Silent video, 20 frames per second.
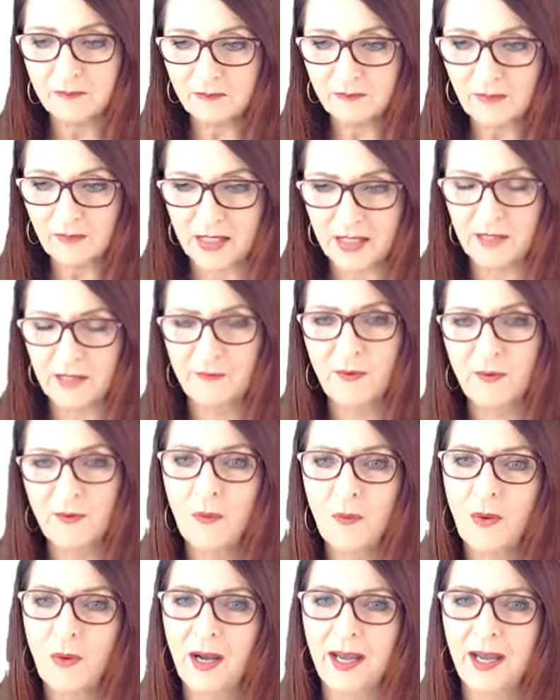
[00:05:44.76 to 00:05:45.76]
a different
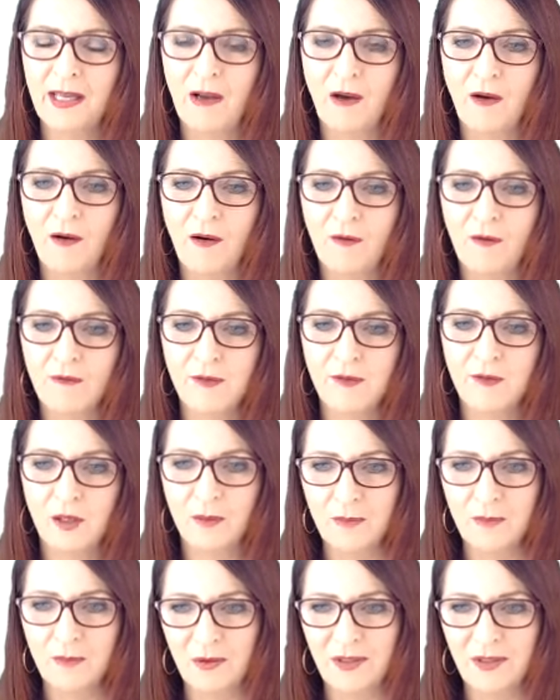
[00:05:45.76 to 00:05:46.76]
way of
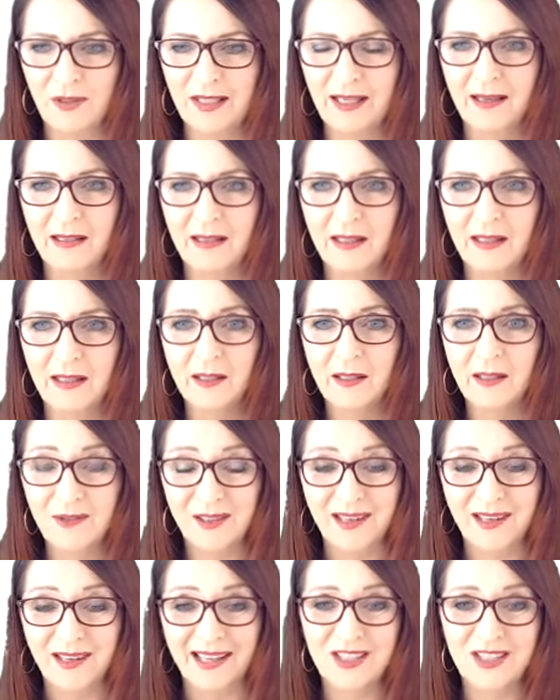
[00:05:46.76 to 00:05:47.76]
communicating and
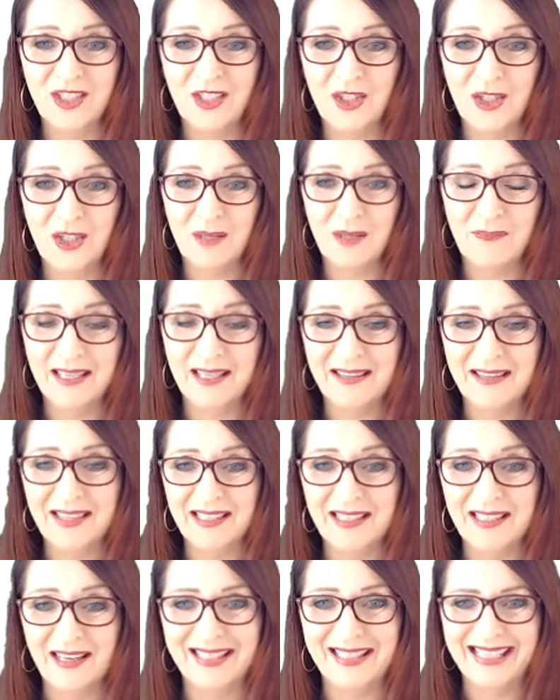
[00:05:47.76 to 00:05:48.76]
relationshiping than
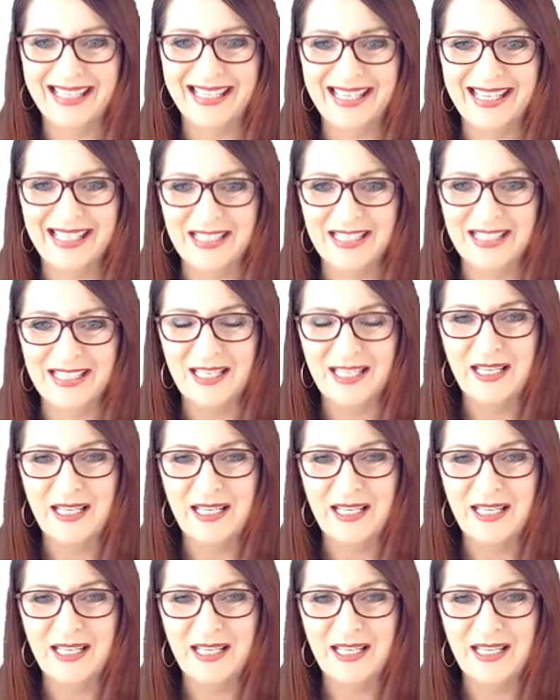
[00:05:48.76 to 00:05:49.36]
other kids.